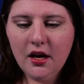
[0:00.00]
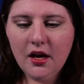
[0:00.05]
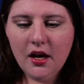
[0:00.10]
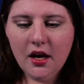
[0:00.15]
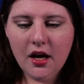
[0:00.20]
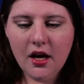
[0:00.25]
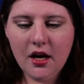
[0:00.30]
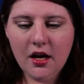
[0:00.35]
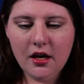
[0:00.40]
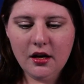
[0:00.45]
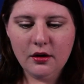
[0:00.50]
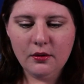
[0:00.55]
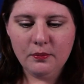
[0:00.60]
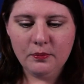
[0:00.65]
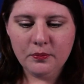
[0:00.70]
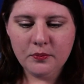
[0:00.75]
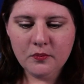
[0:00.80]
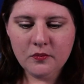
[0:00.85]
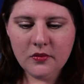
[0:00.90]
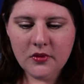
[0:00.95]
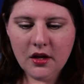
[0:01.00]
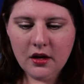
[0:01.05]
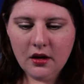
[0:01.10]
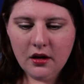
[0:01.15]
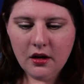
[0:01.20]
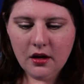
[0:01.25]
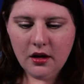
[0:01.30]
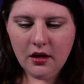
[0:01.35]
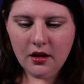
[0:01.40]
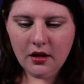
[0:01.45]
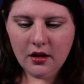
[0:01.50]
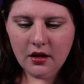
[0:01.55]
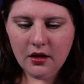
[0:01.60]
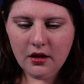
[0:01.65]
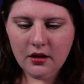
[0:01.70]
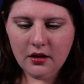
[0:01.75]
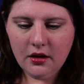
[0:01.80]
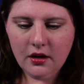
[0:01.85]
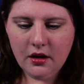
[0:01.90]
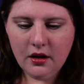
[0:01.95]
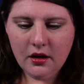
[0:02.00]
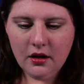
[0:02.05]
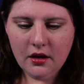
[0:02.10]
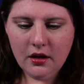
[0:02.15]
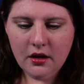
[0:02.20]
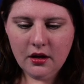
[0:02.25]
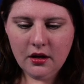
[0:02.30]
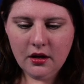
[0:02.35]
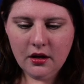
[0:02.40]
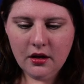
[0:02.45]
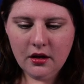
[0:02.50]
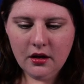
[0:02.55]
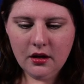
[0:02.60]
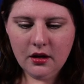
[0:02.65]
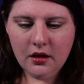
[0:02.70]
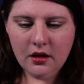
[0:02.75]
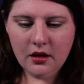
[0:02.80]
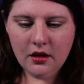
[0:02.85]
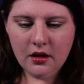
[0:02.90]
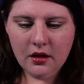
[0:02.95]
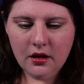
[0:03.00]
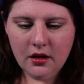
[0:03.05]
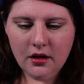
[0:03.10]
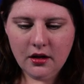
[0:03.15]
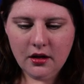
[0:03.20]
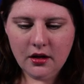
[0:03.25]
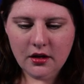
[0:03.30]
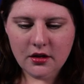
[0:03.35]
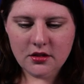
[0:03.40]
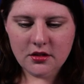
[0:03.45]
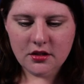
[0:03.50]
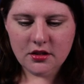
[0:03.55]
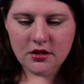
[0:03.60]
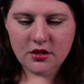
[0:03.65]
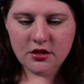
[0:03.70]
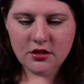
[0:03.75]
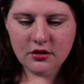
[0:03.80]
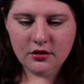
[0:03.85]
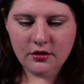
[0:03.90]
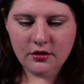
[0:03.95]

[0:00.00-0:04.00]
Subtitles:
And I can actually show you